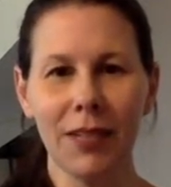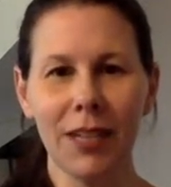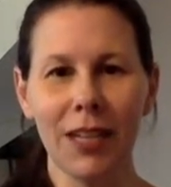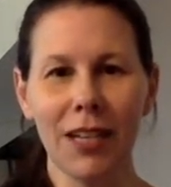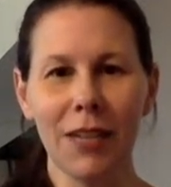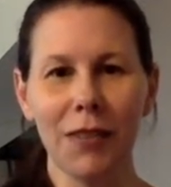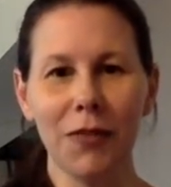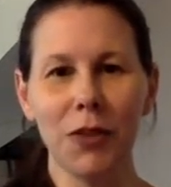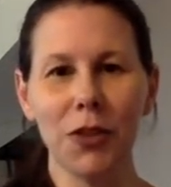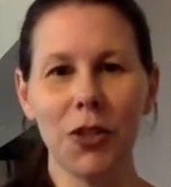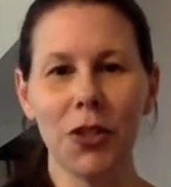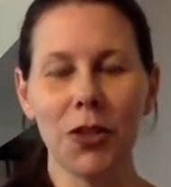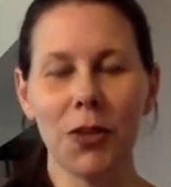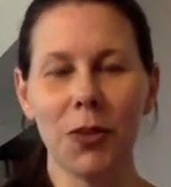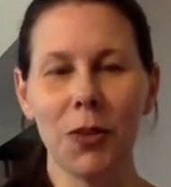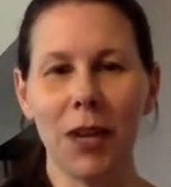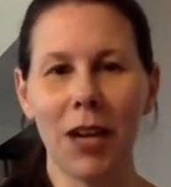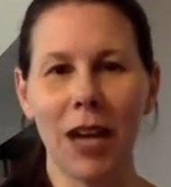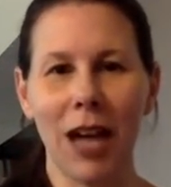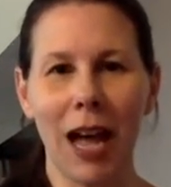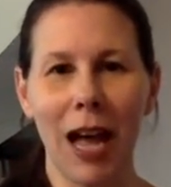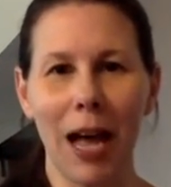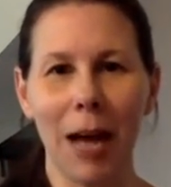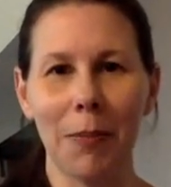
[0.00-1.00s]
If you just
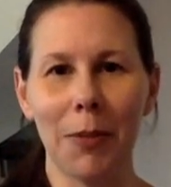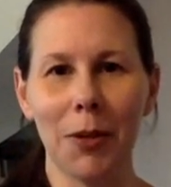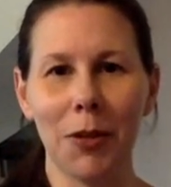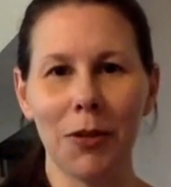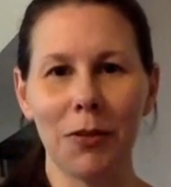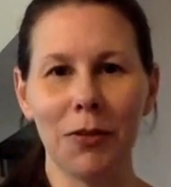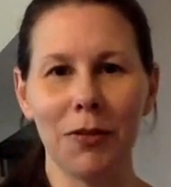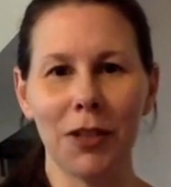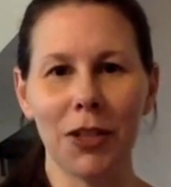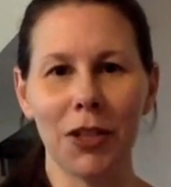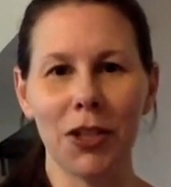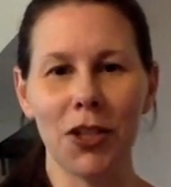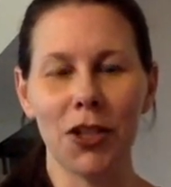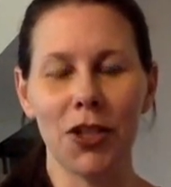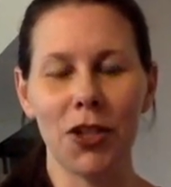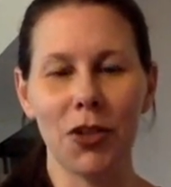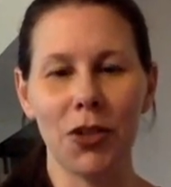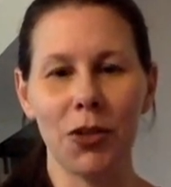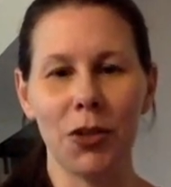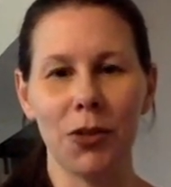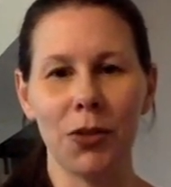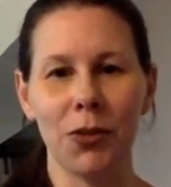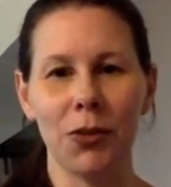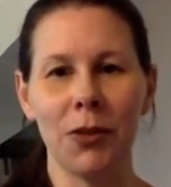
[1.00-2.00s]
want to hop over
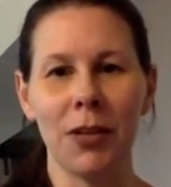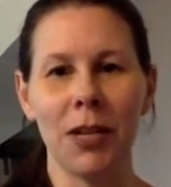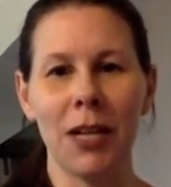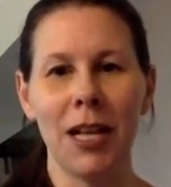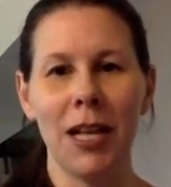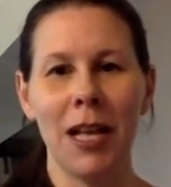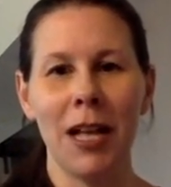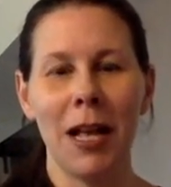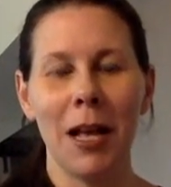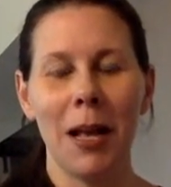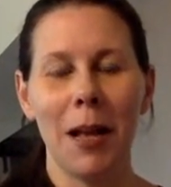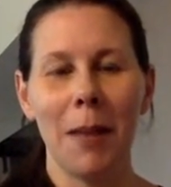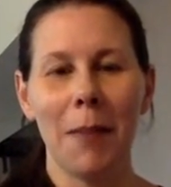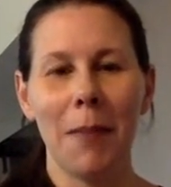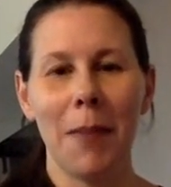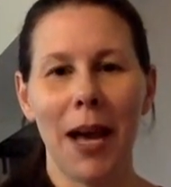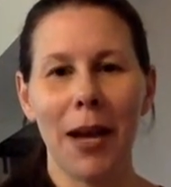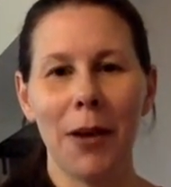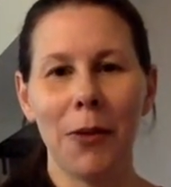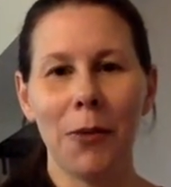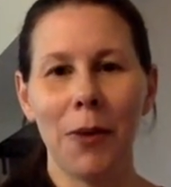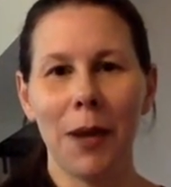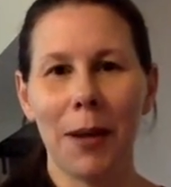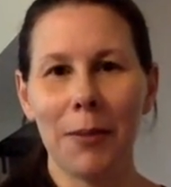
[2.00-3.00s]
to
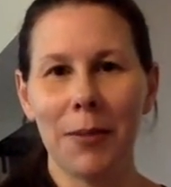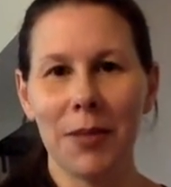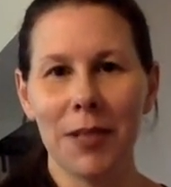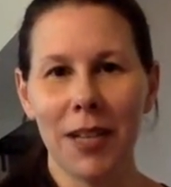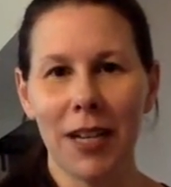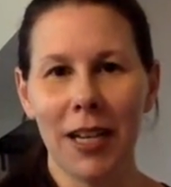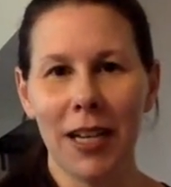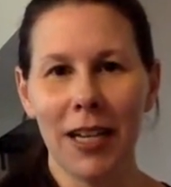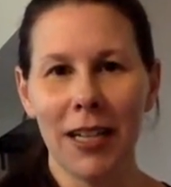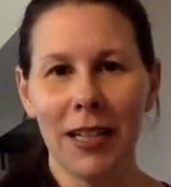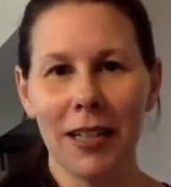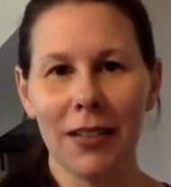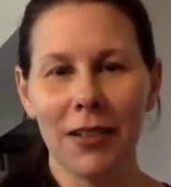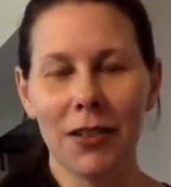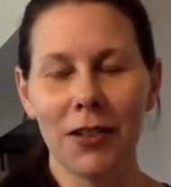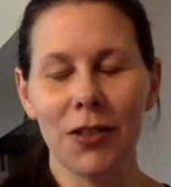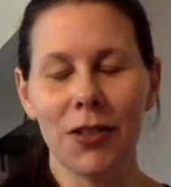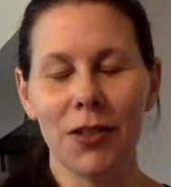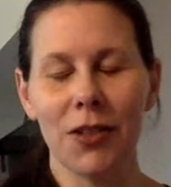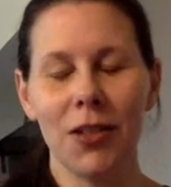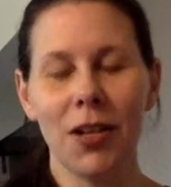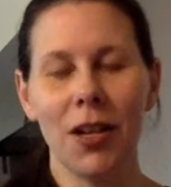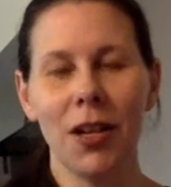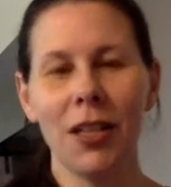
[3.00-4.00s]
my website,
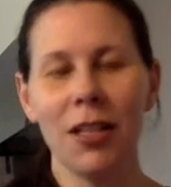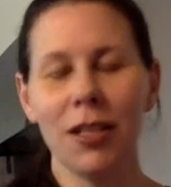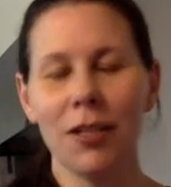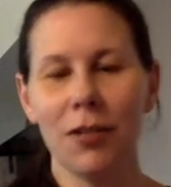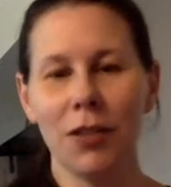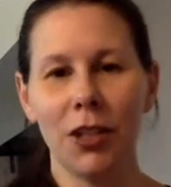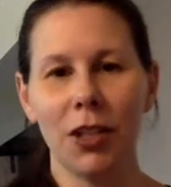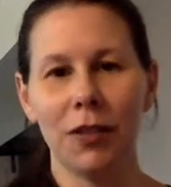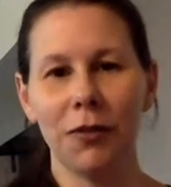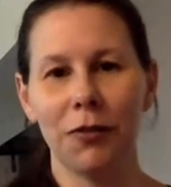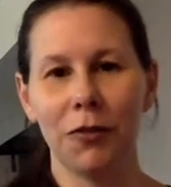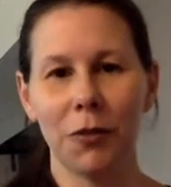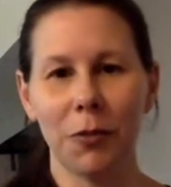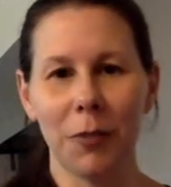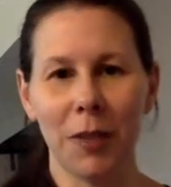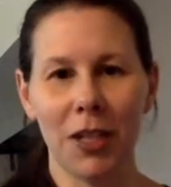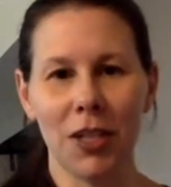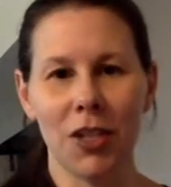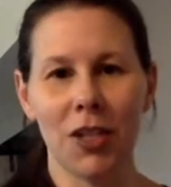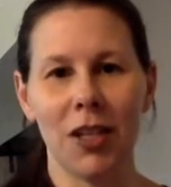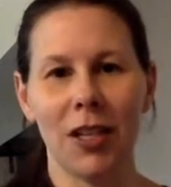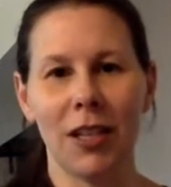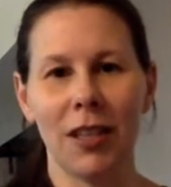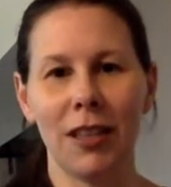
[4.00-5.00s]
there's tons of good
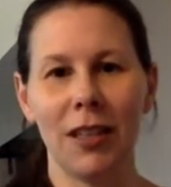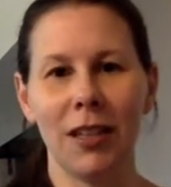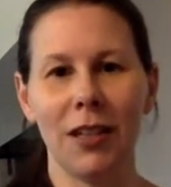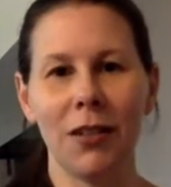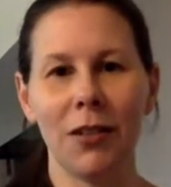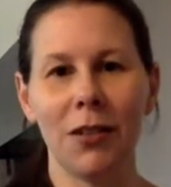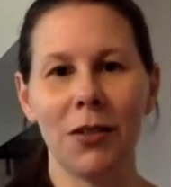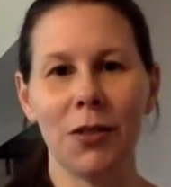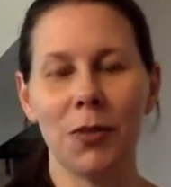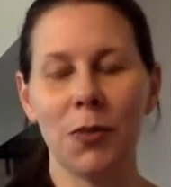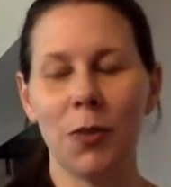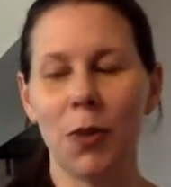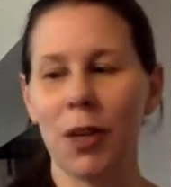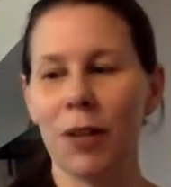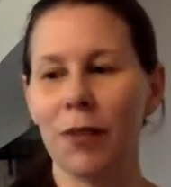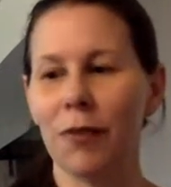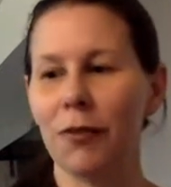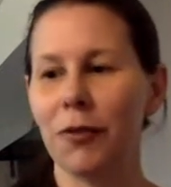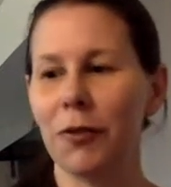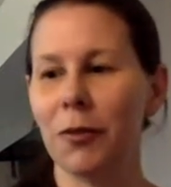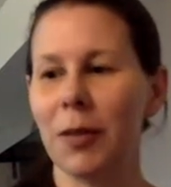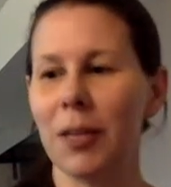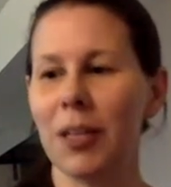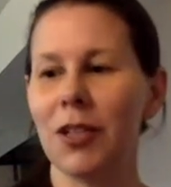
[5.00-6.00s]
information on there. There's more
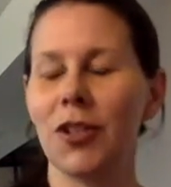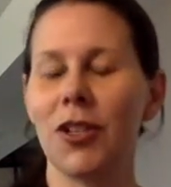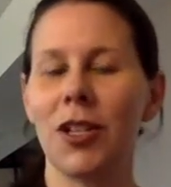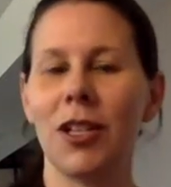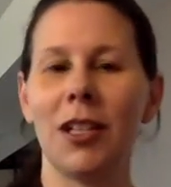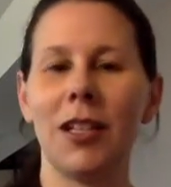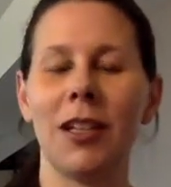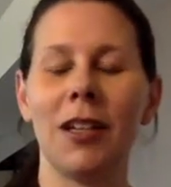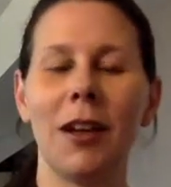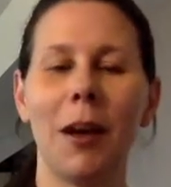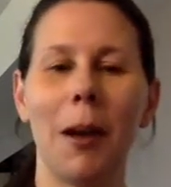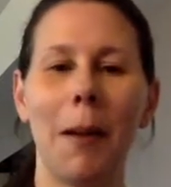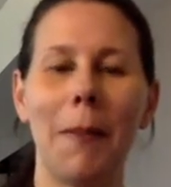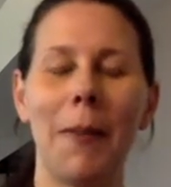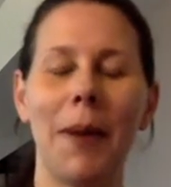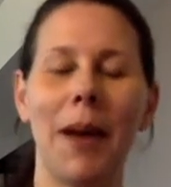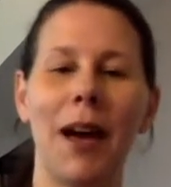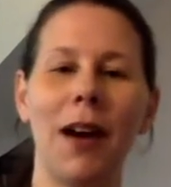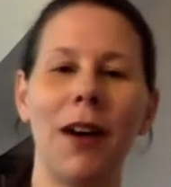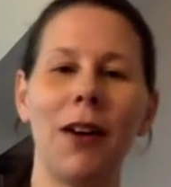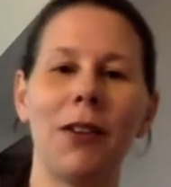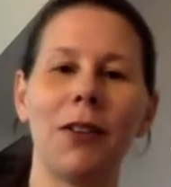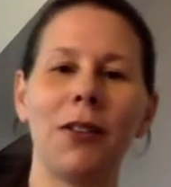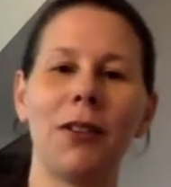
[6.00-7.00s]
information
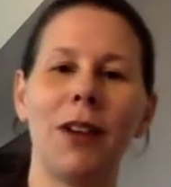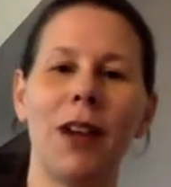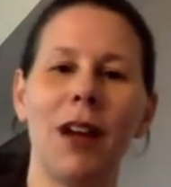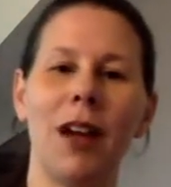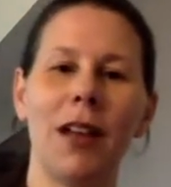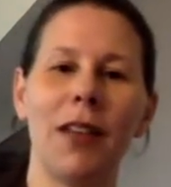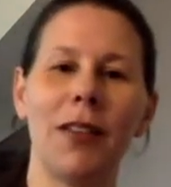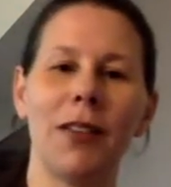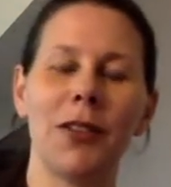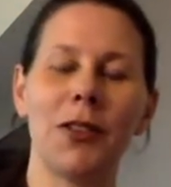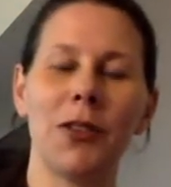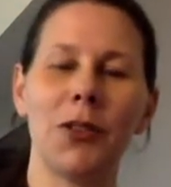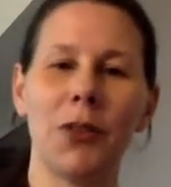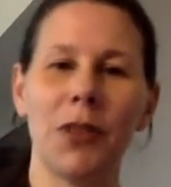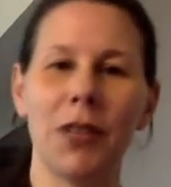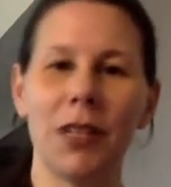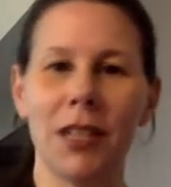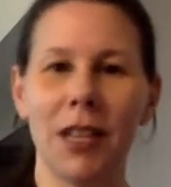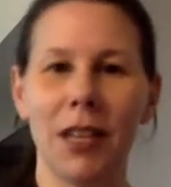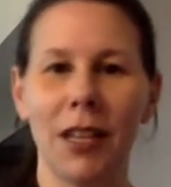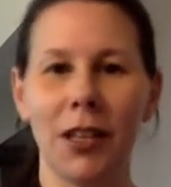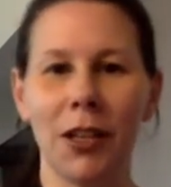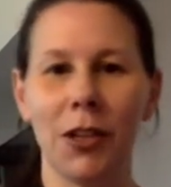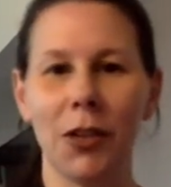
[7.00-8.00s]
about the
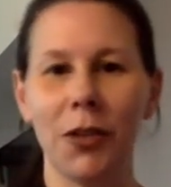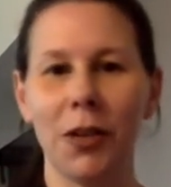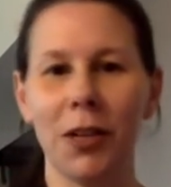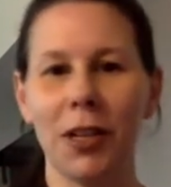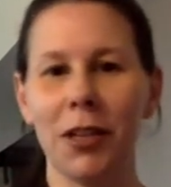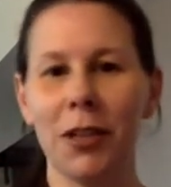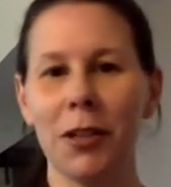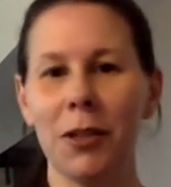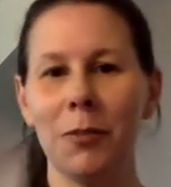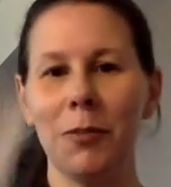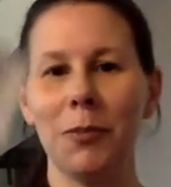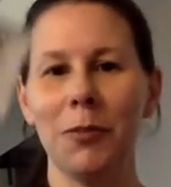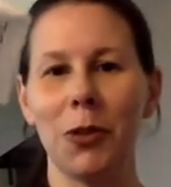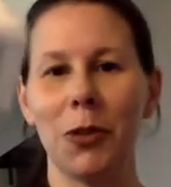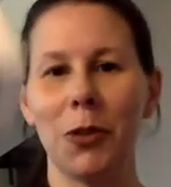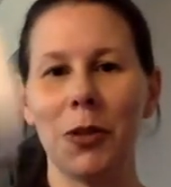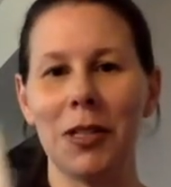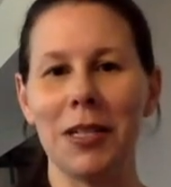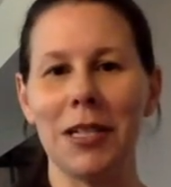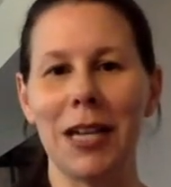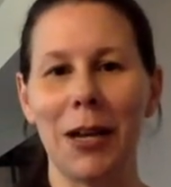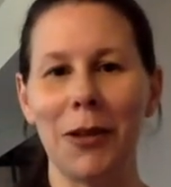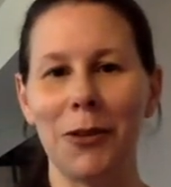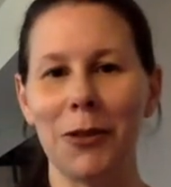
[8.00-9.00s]
storytelling curriculum. You
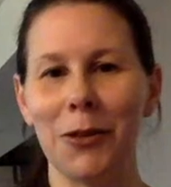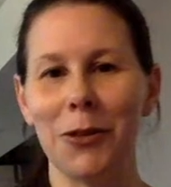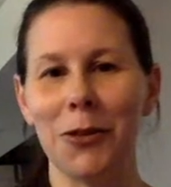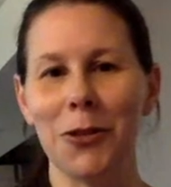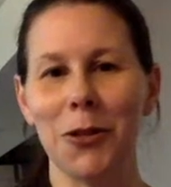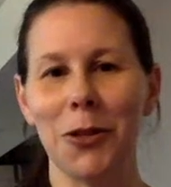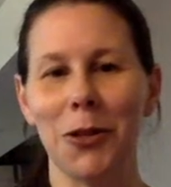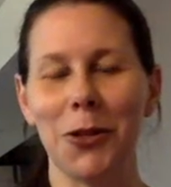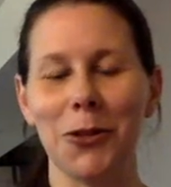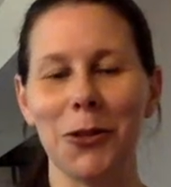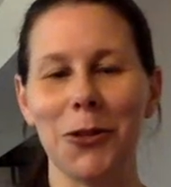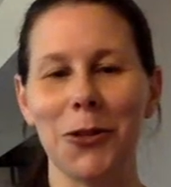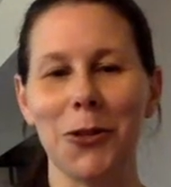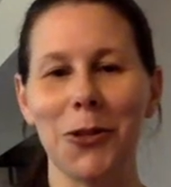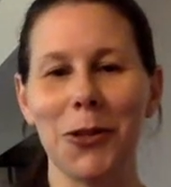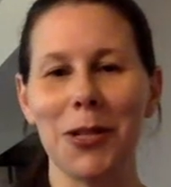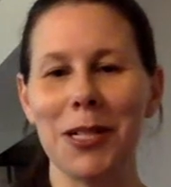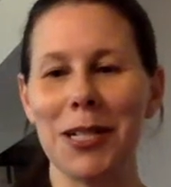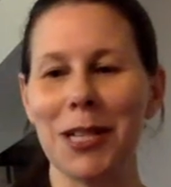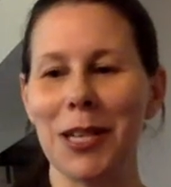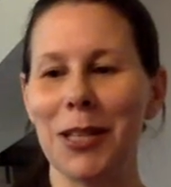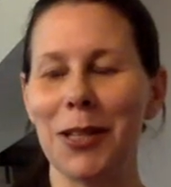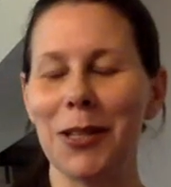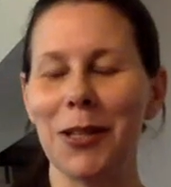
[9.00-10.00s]
can download your own
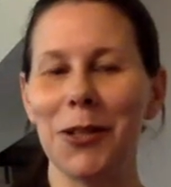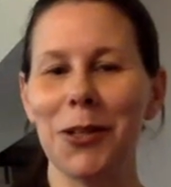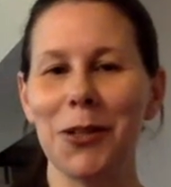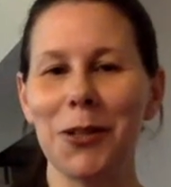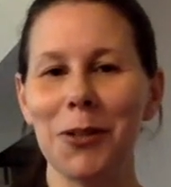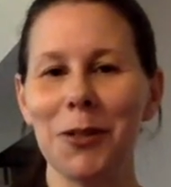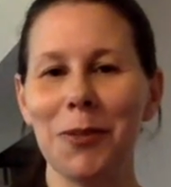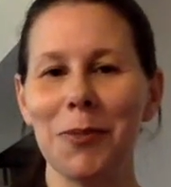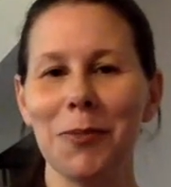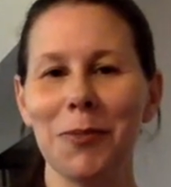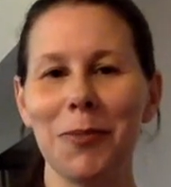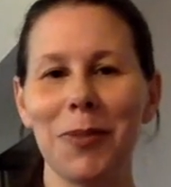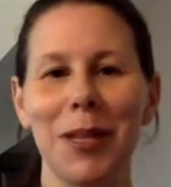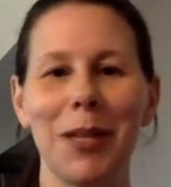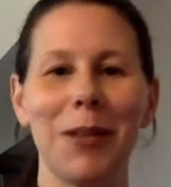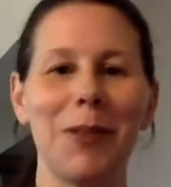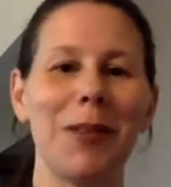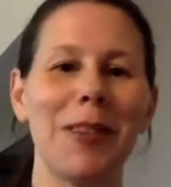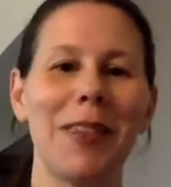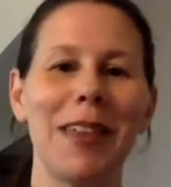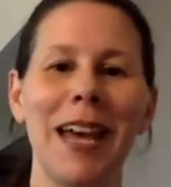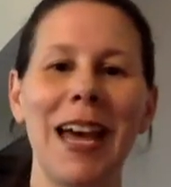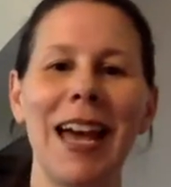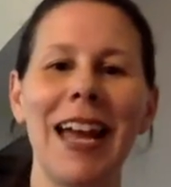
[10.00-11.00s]
storytelling cube and play
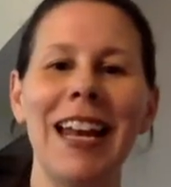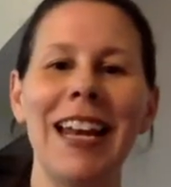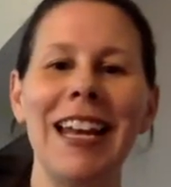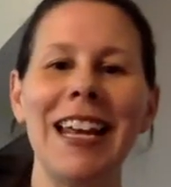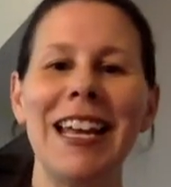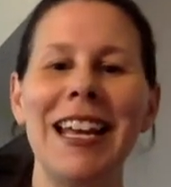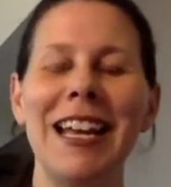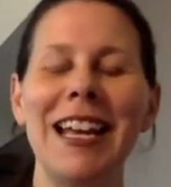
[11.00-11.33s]
with that.